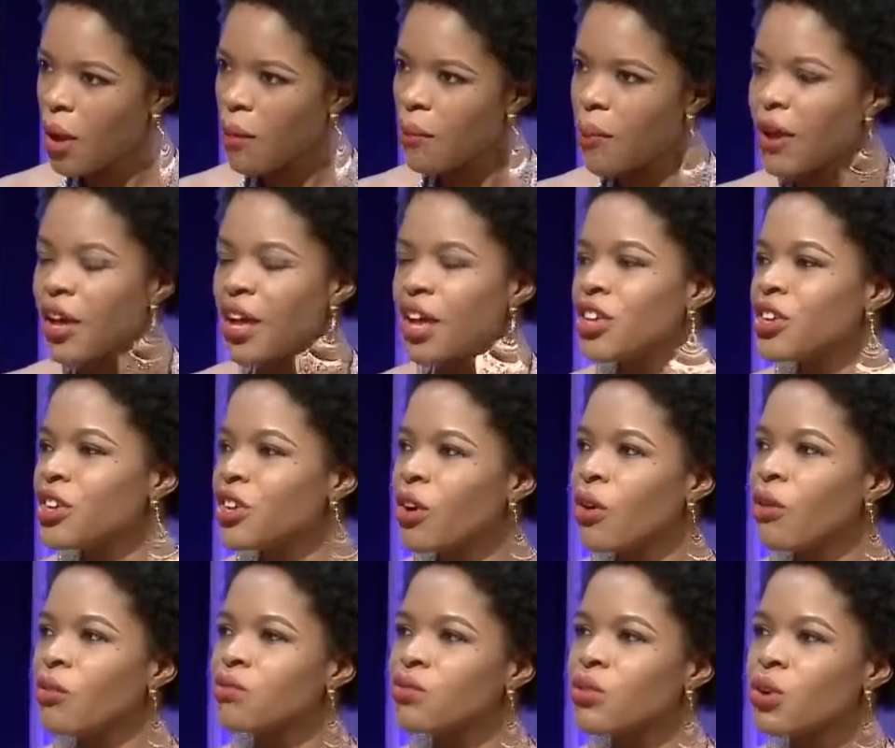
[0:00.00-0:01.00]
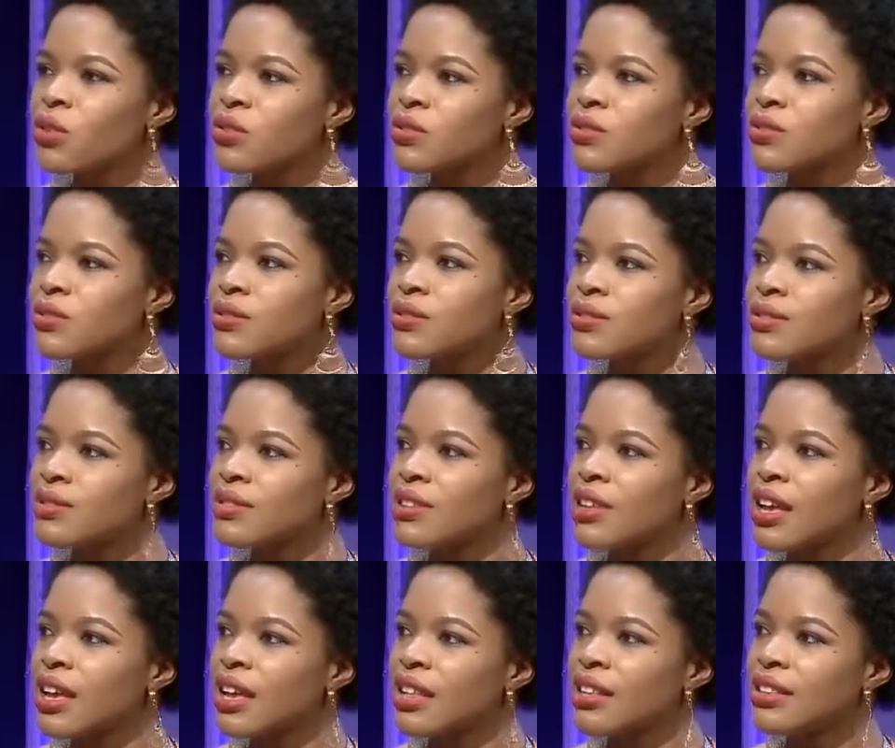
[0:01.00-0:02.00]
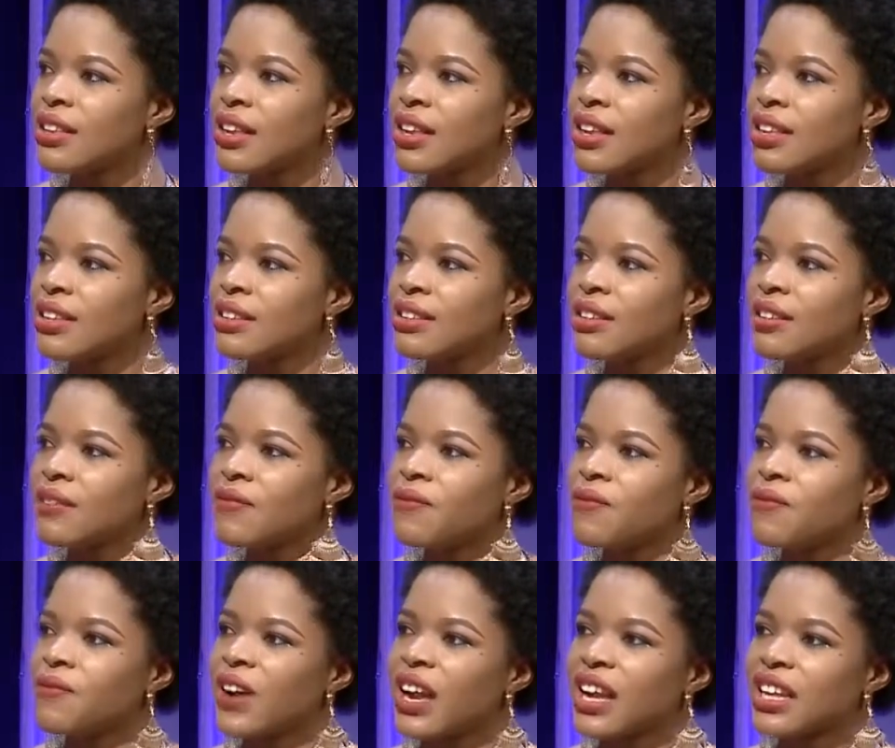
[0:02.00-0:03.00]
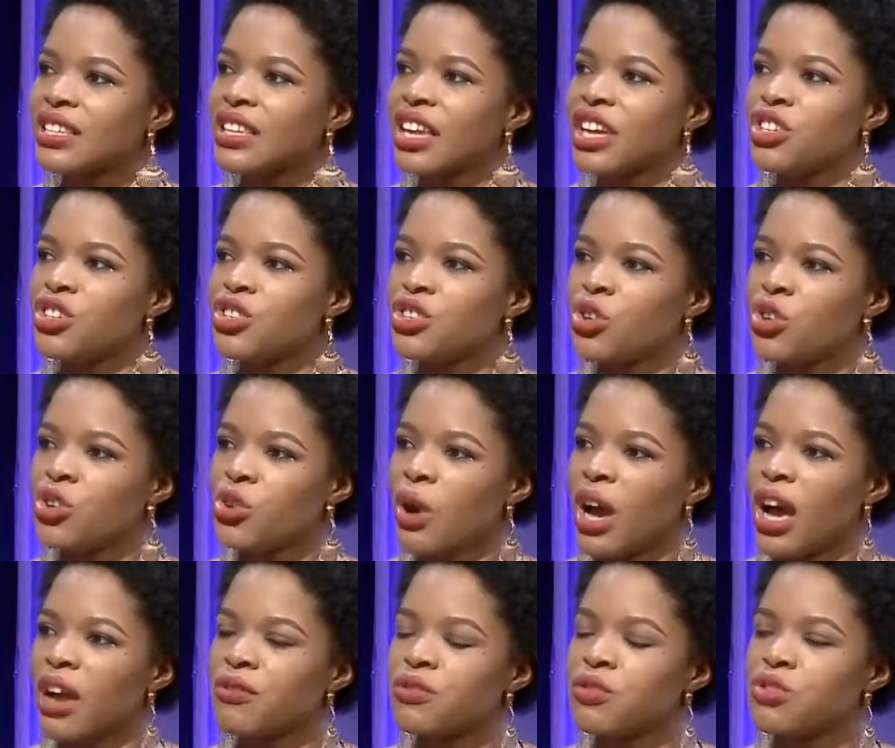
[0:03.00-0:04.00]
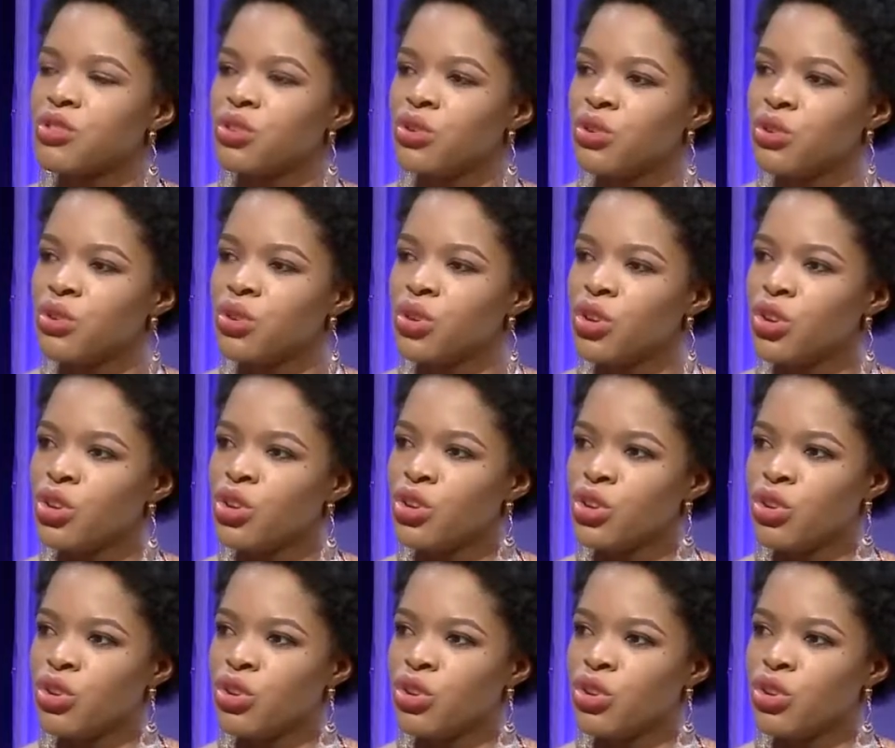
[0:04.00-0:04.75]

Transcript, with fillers: But, you know, those the, the, the fact that, you know, you have to, you know,